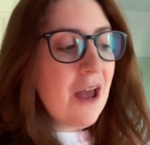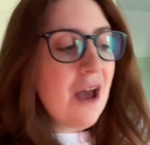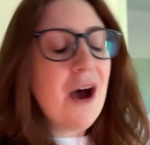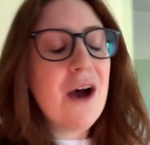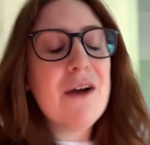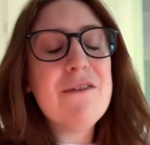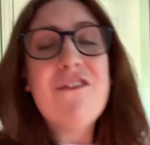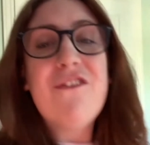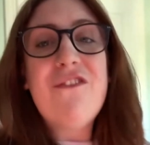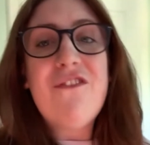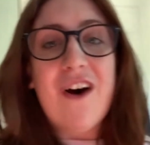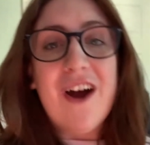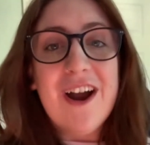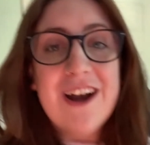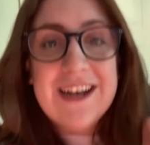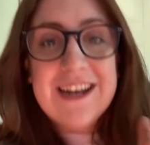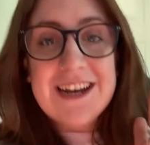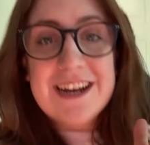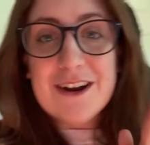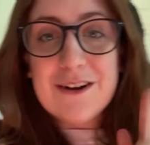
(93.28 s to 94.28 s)
I'm
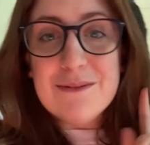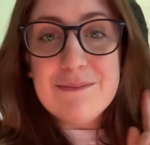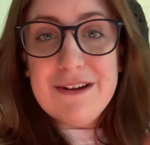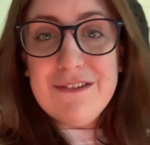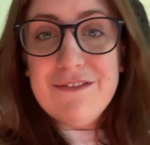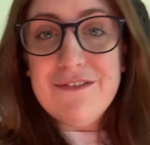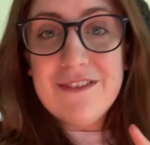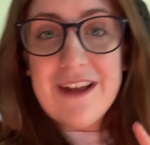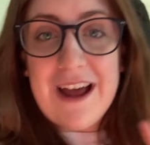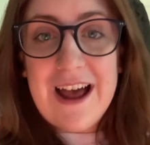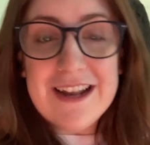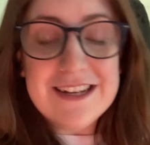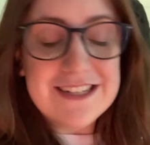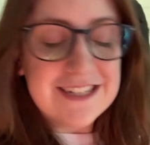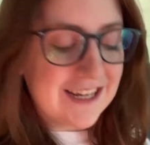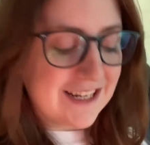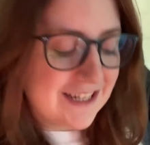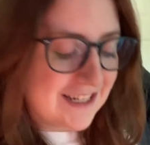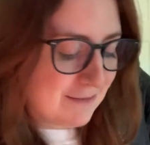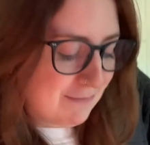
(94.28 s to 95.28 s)
finally going to be
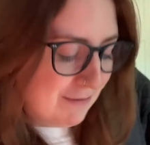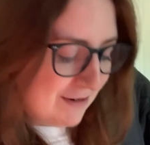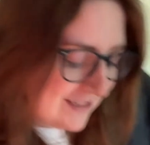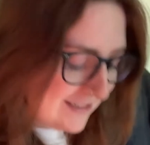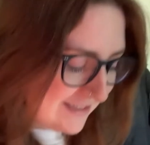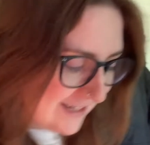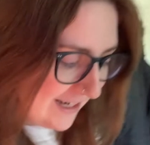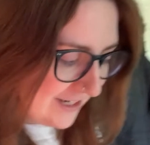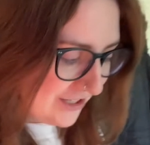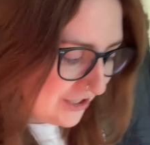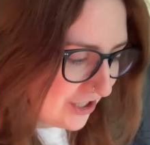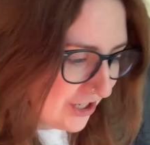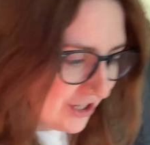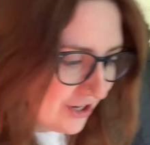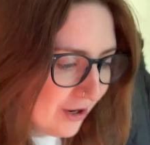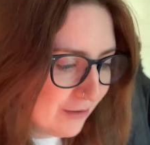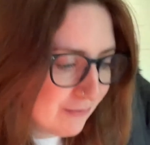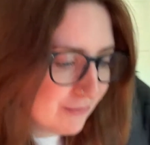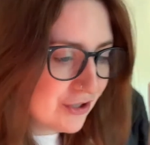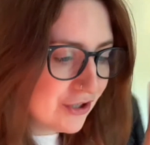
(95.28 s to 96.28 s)
handing in this
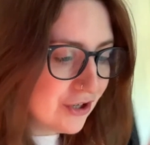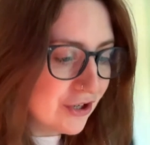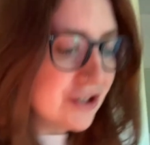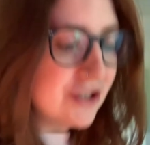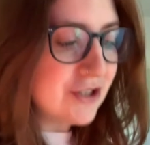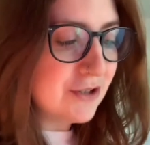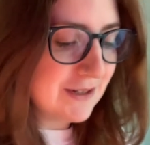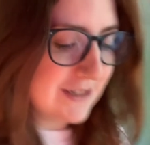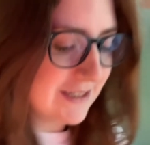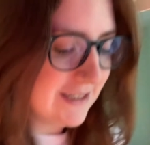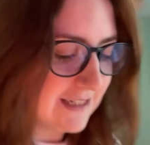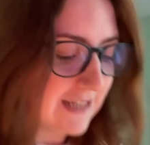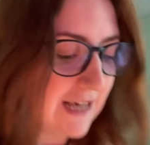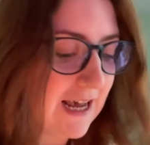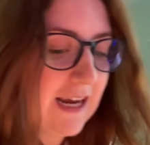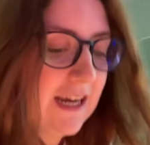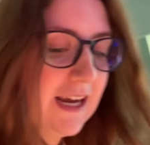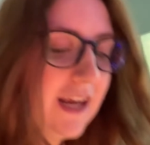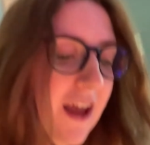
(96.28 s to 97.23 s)
presentation. I'm going to do it today.